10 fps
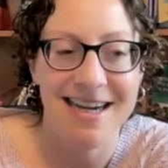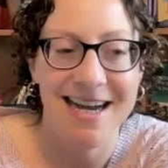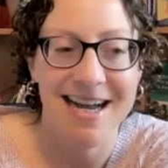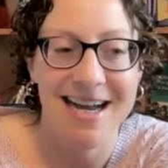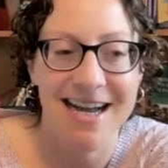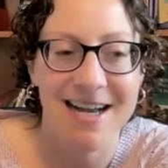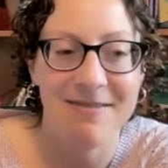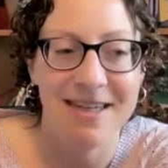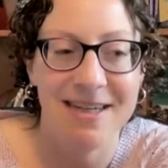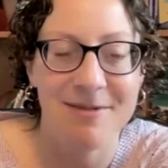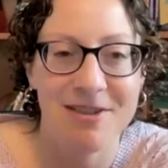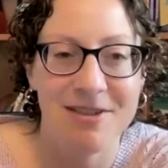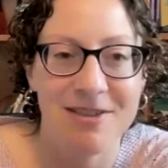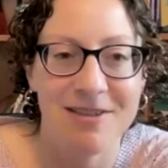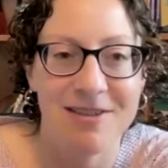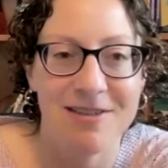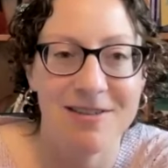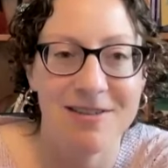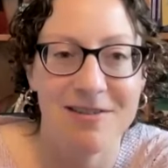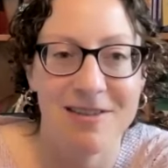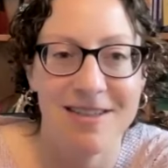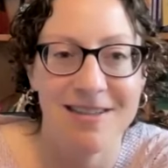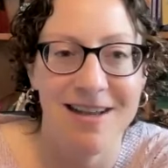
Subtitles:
and I'm sure Susan